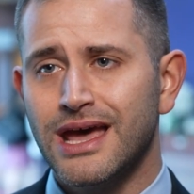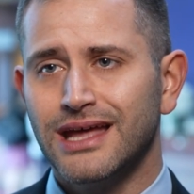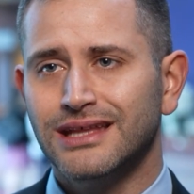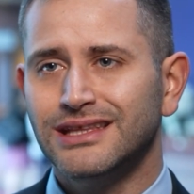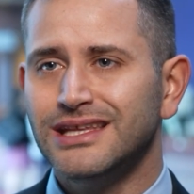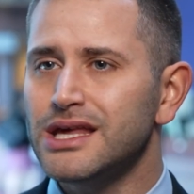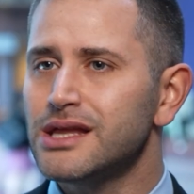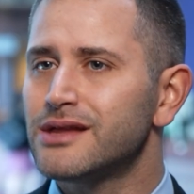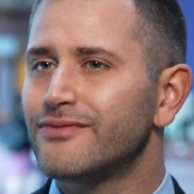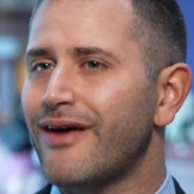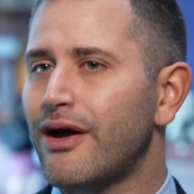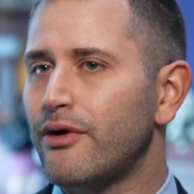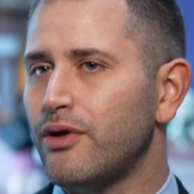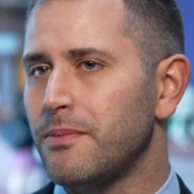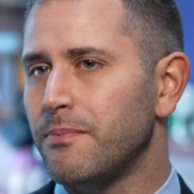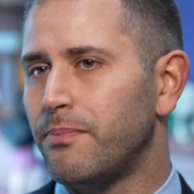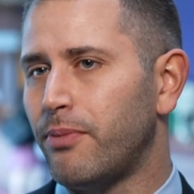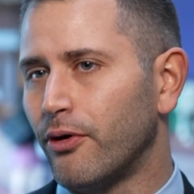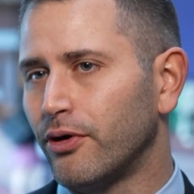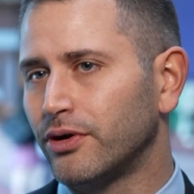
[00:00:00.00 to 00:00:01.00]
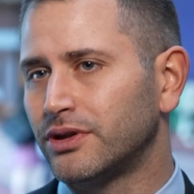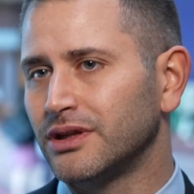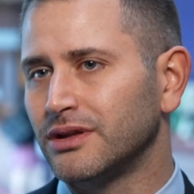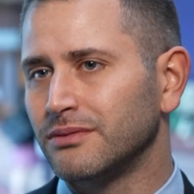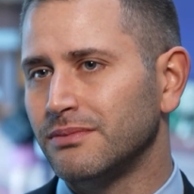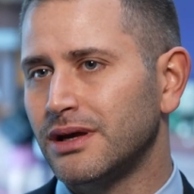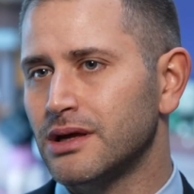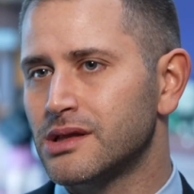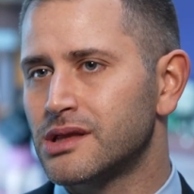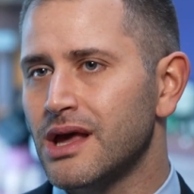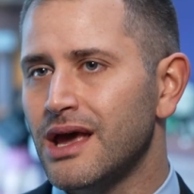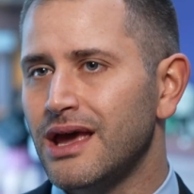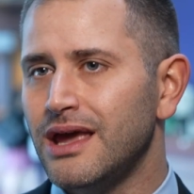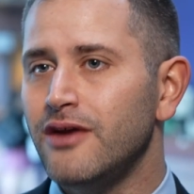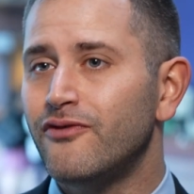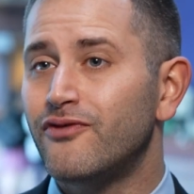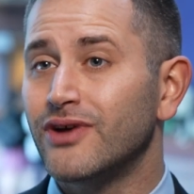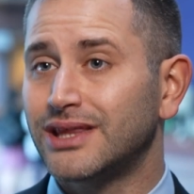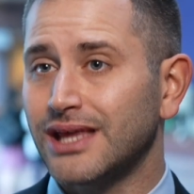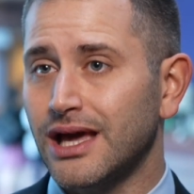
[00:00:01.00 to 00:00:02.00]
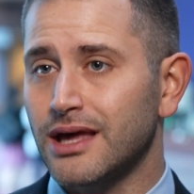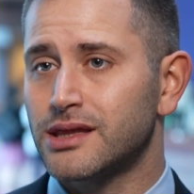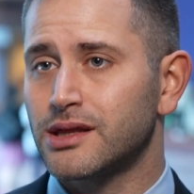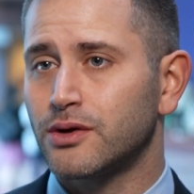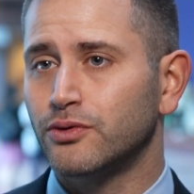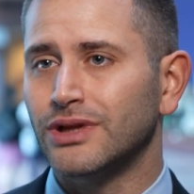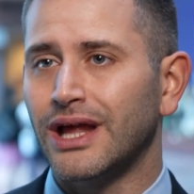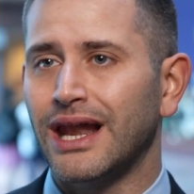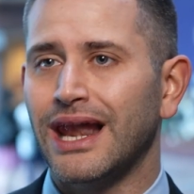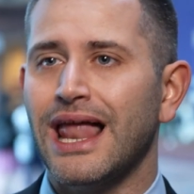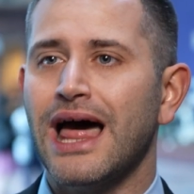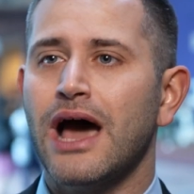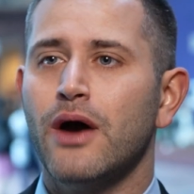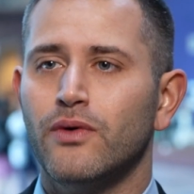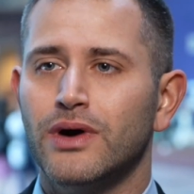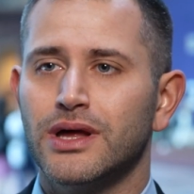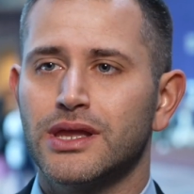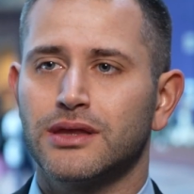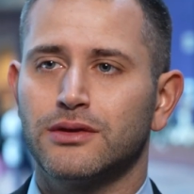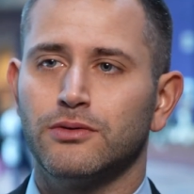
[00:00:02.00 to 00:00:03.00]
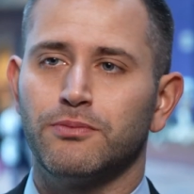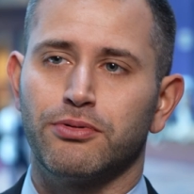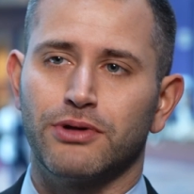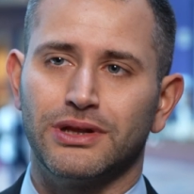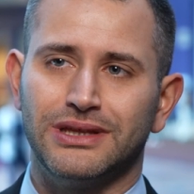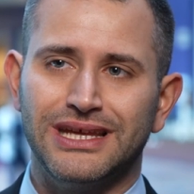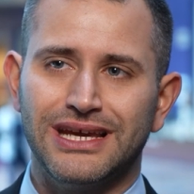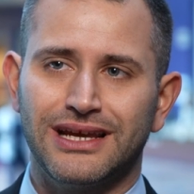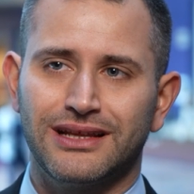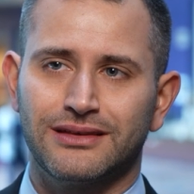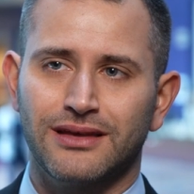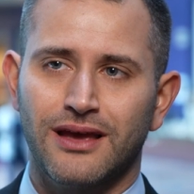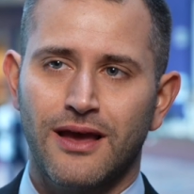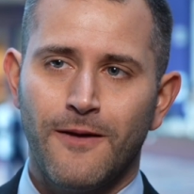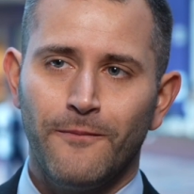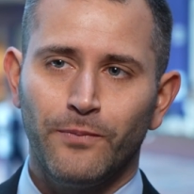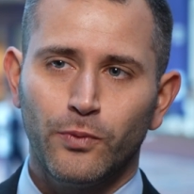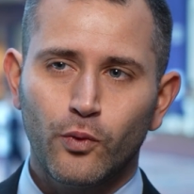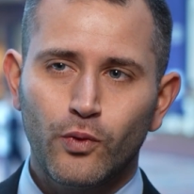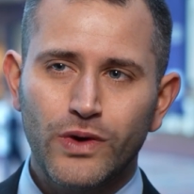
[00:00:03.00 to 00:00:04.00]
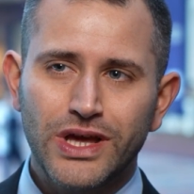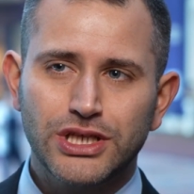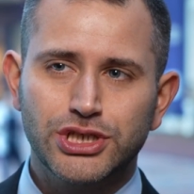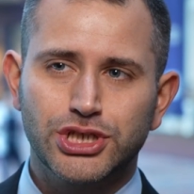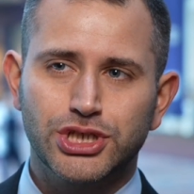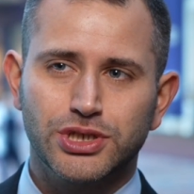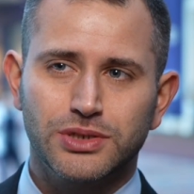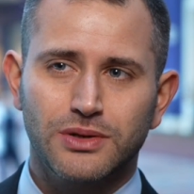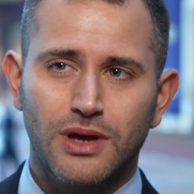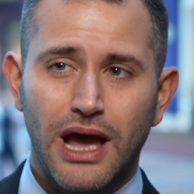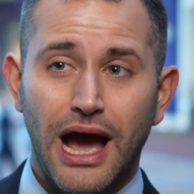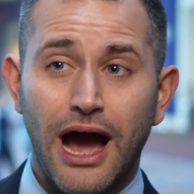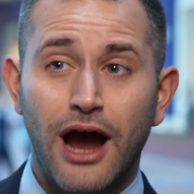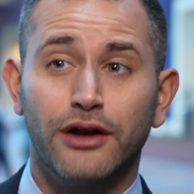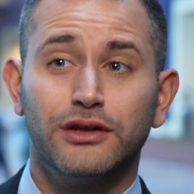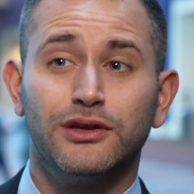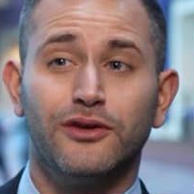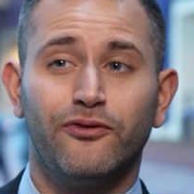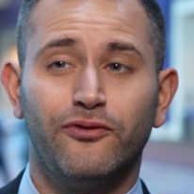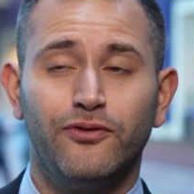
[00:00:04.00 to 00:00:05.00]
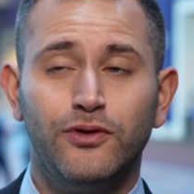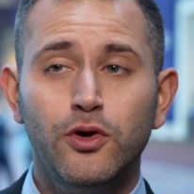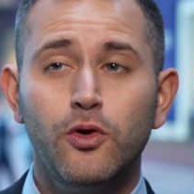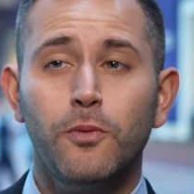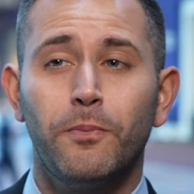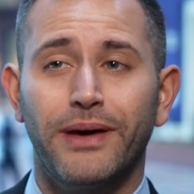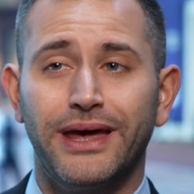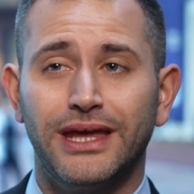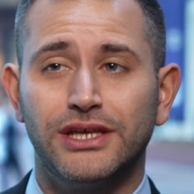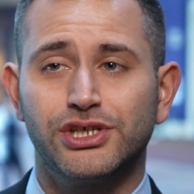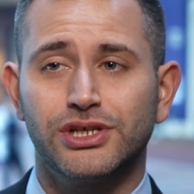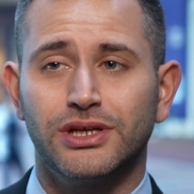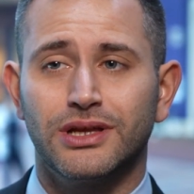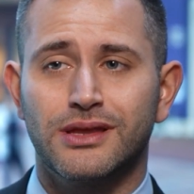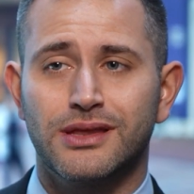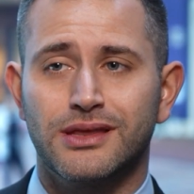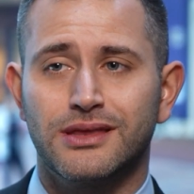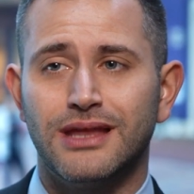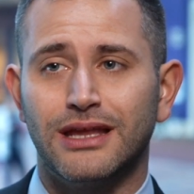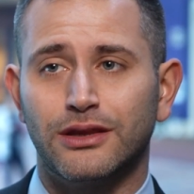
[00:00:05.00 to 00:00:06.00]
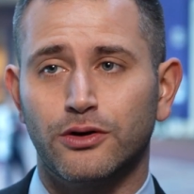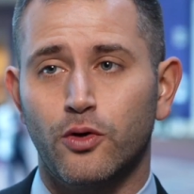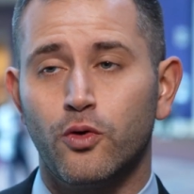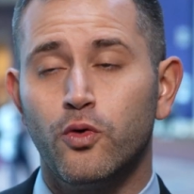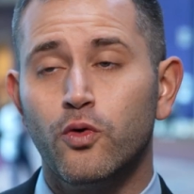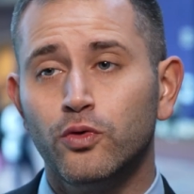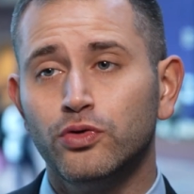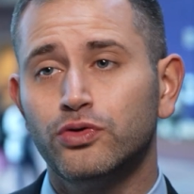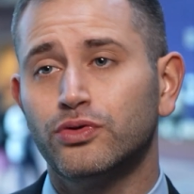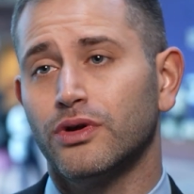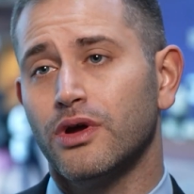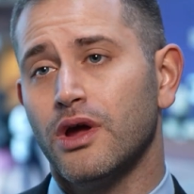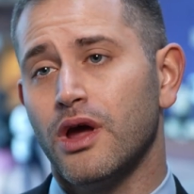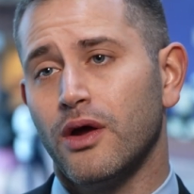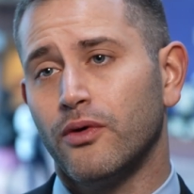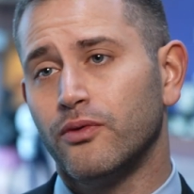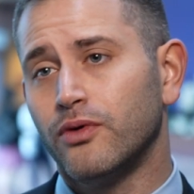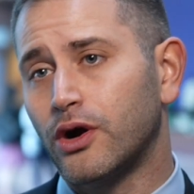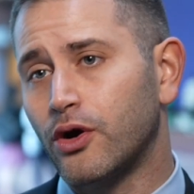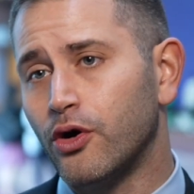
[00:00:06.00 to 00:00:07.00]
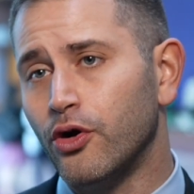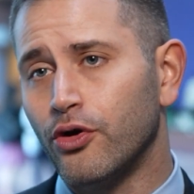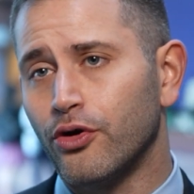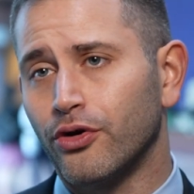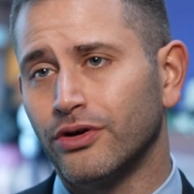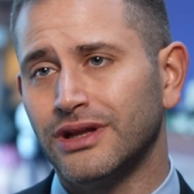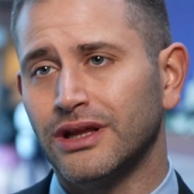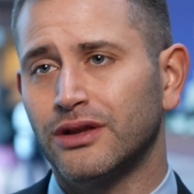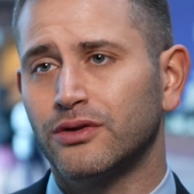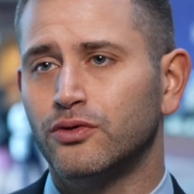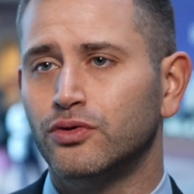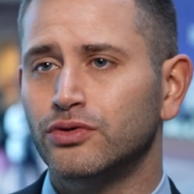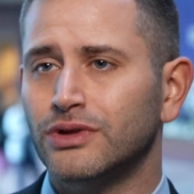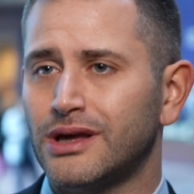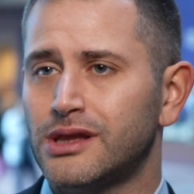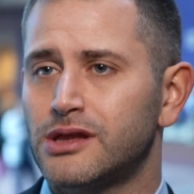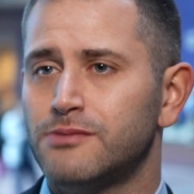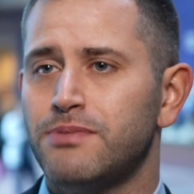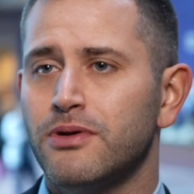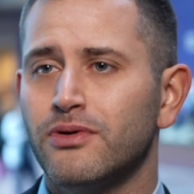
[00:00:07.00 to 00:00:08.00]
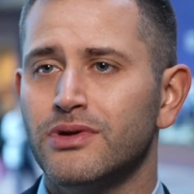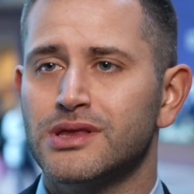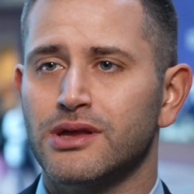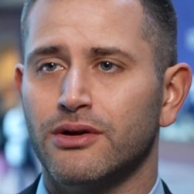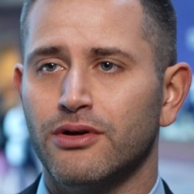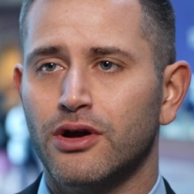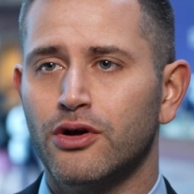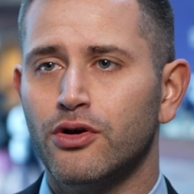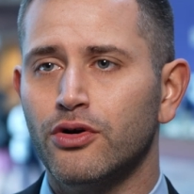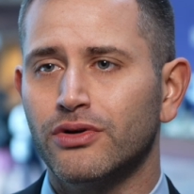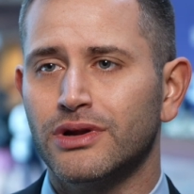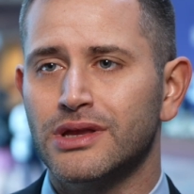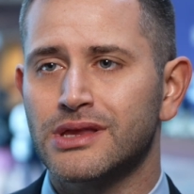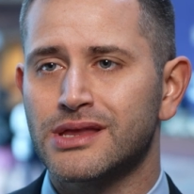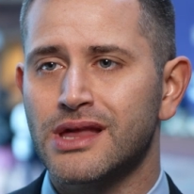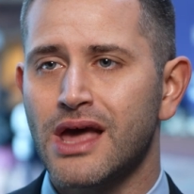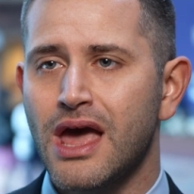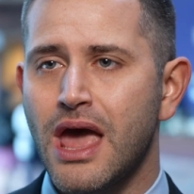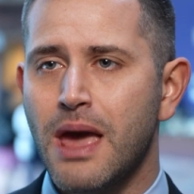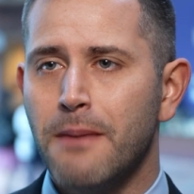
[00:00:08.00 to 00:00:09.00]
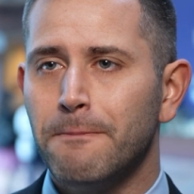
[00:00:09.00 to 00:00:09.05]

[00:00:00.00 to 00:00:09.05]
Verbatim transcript: And this is very important because if a test could allow us to predict which are the few patients that could recur, that could experience a recurrence,